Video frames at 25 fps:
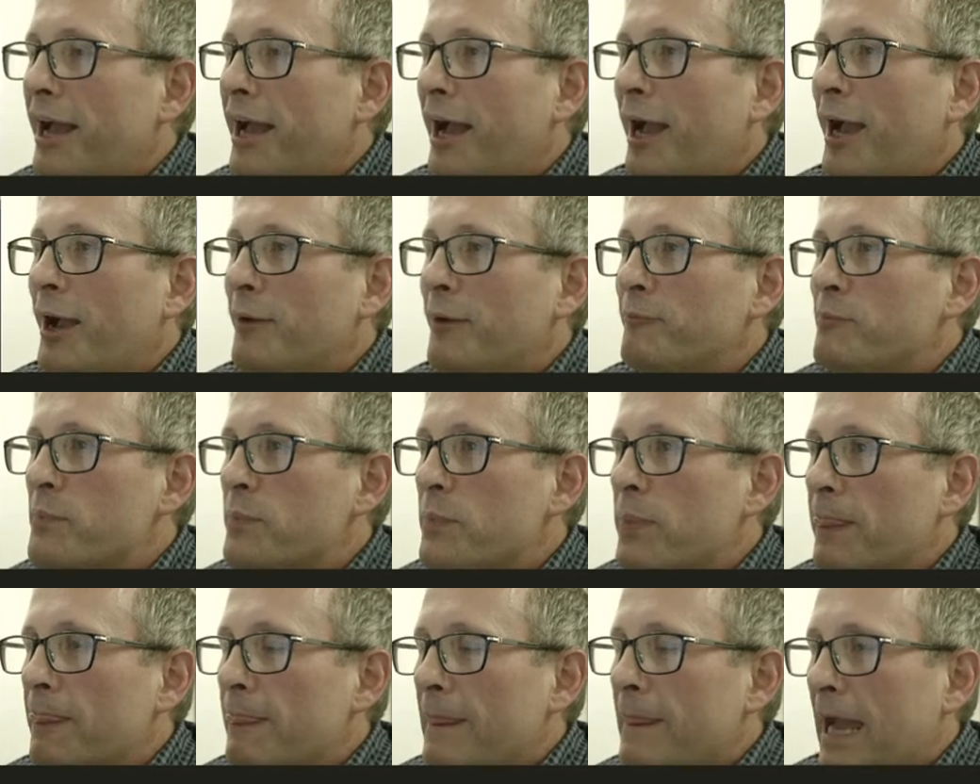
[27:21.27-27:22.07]
um,
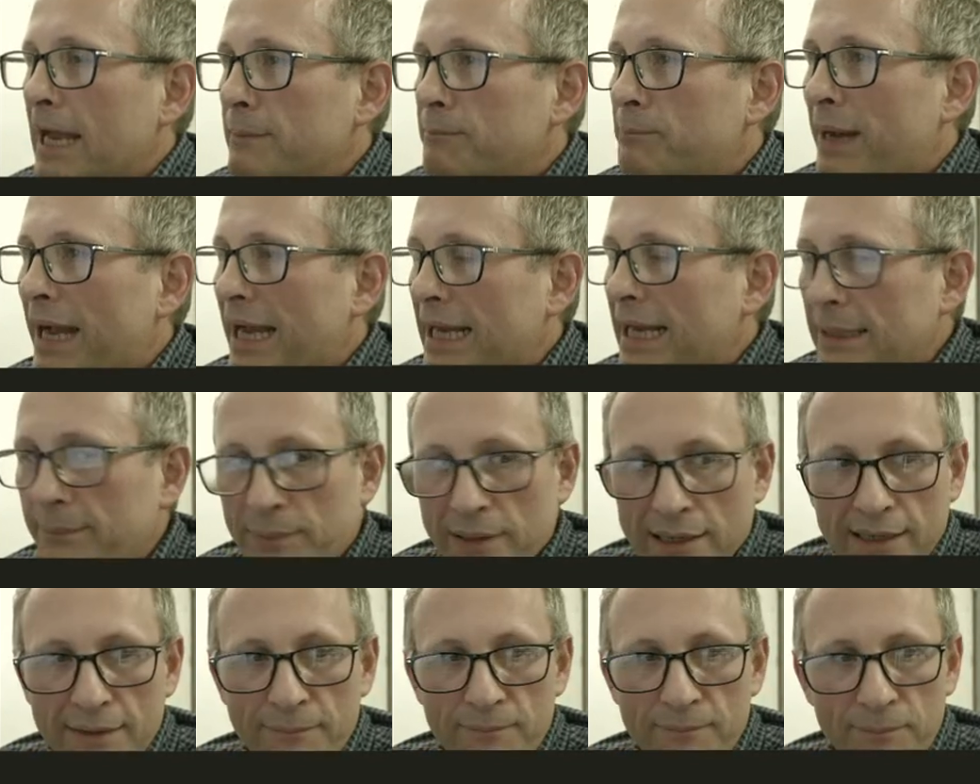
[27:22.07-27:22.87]
a
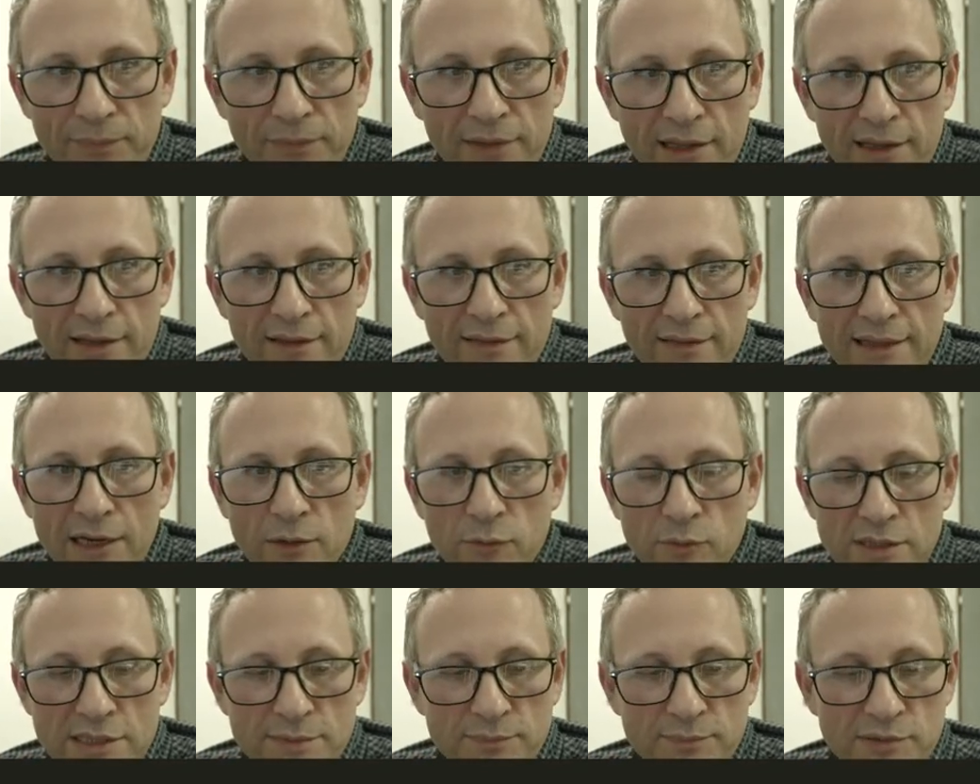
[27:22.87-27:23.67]
paper
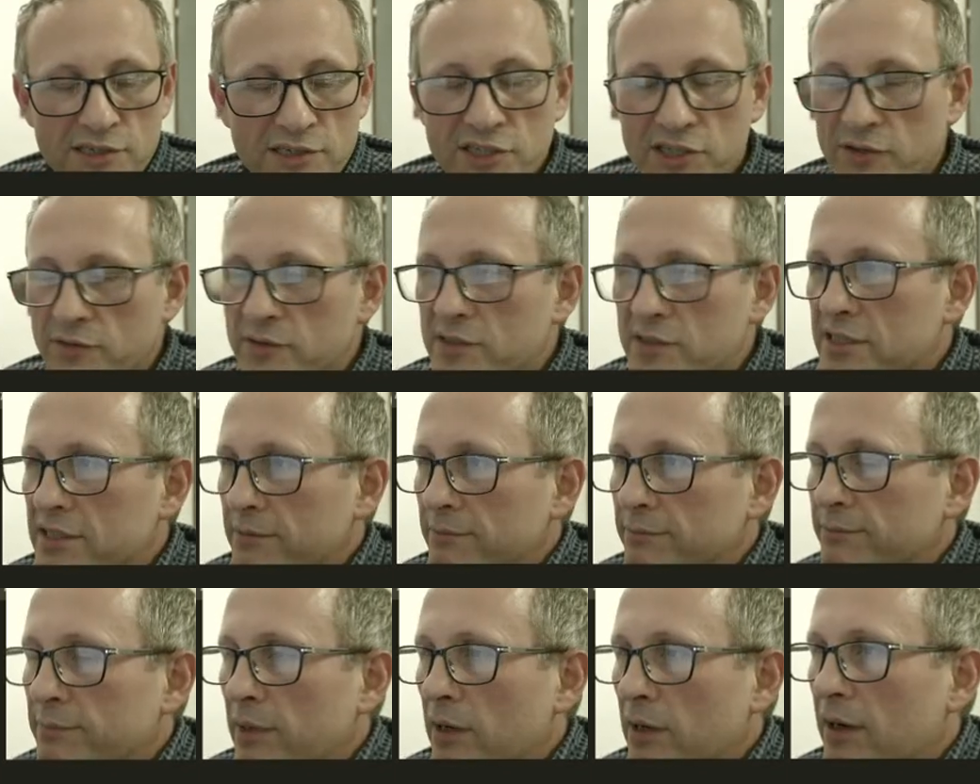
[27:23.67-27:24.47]
that was produced
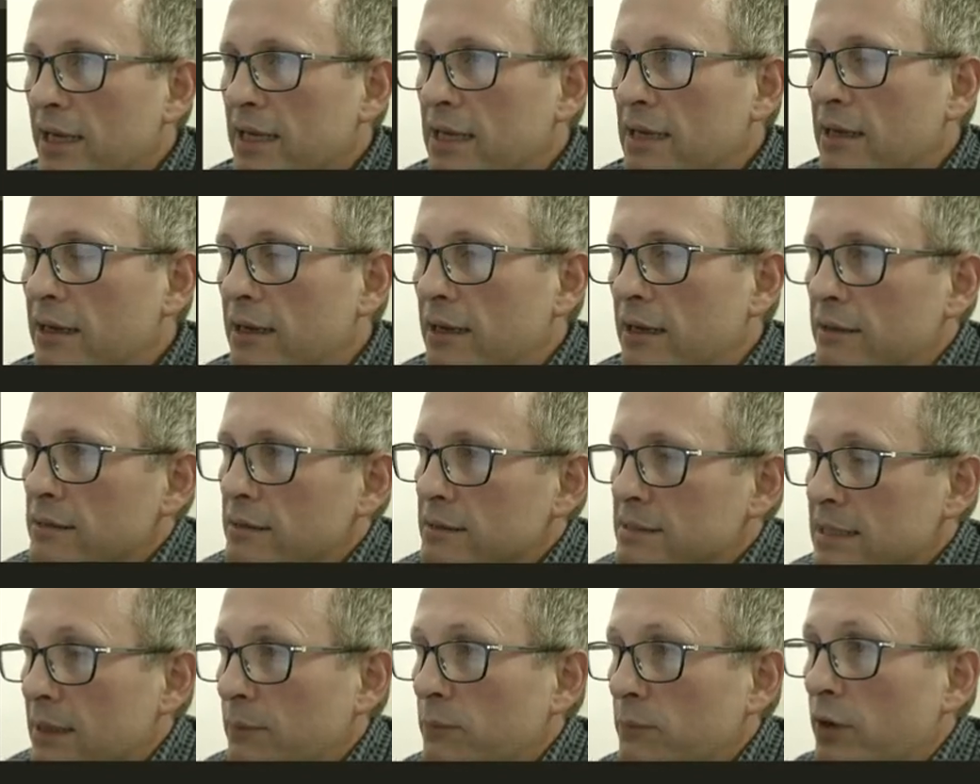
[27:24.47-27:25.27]
by
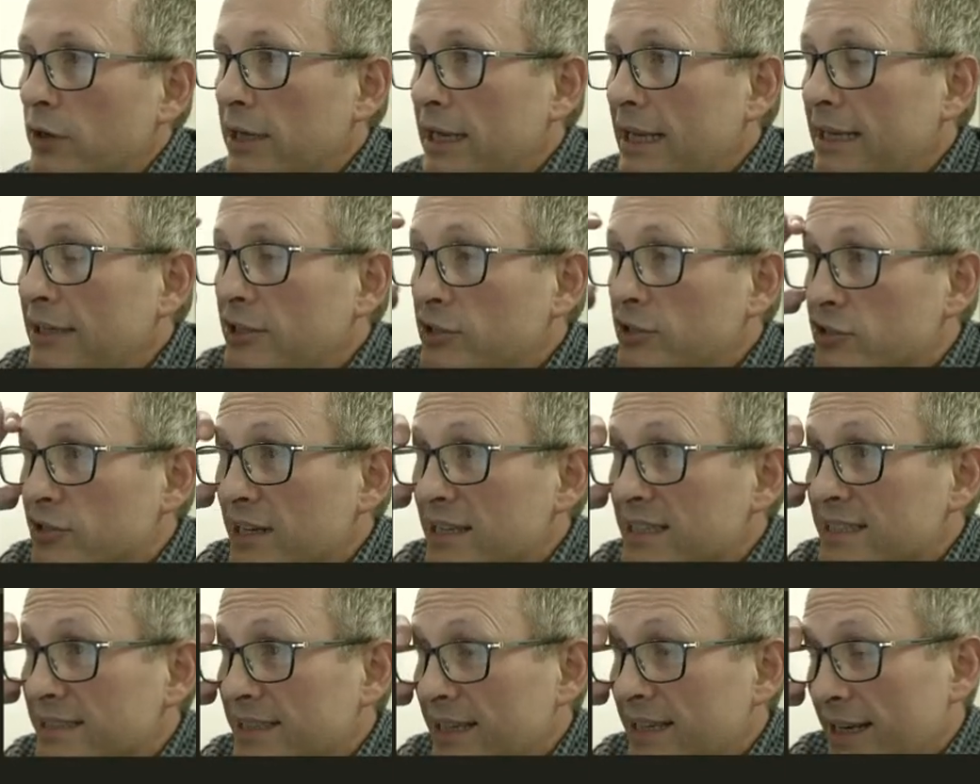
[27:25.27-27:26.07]
someone
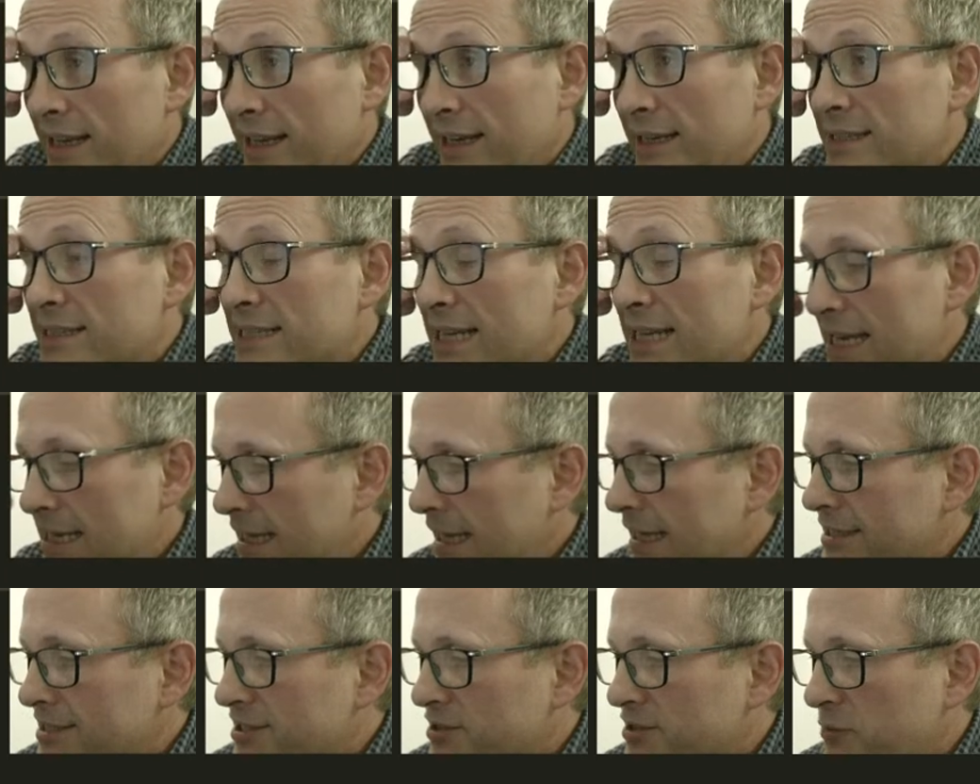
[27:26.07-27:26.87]
interested in
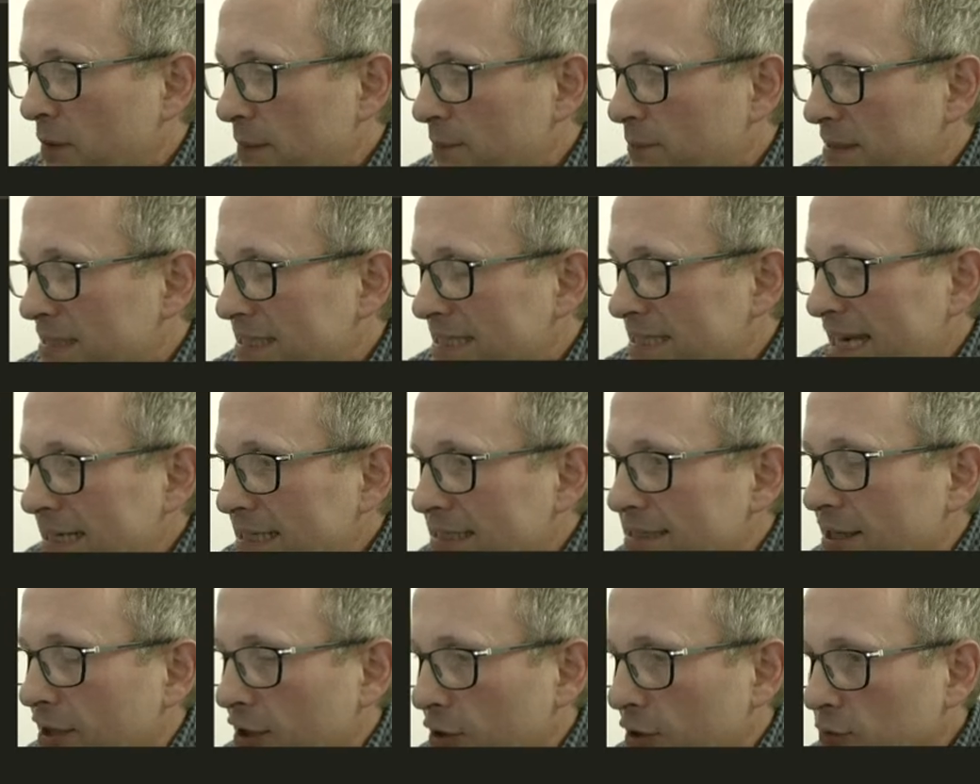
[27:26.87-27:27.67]
taking sweet
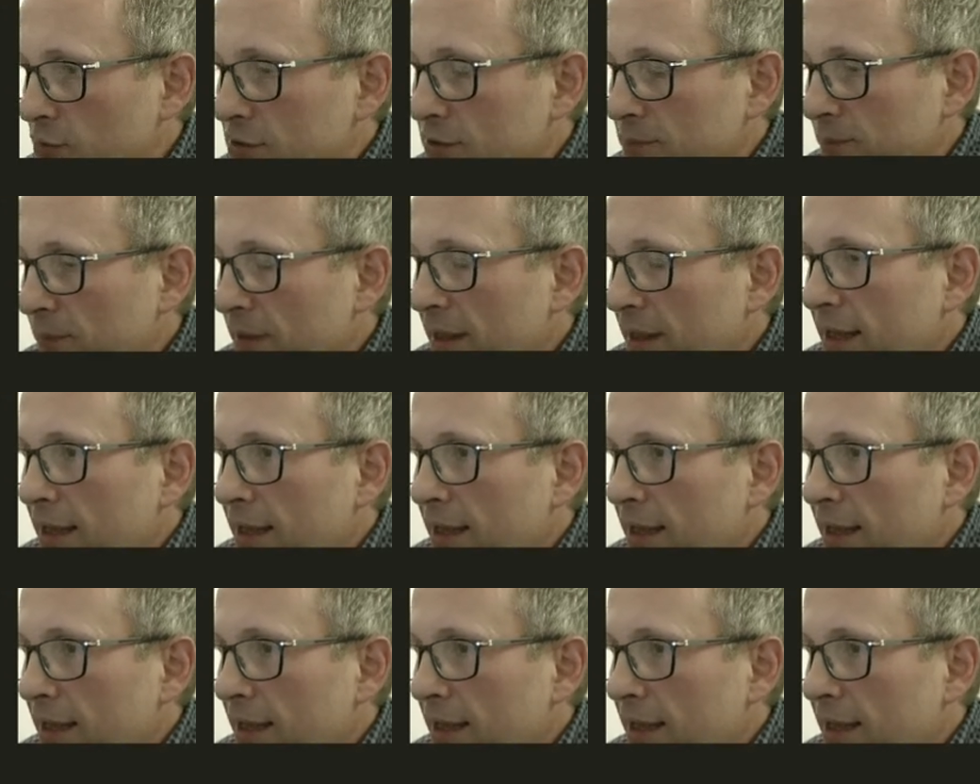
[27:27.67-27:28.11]
potatoes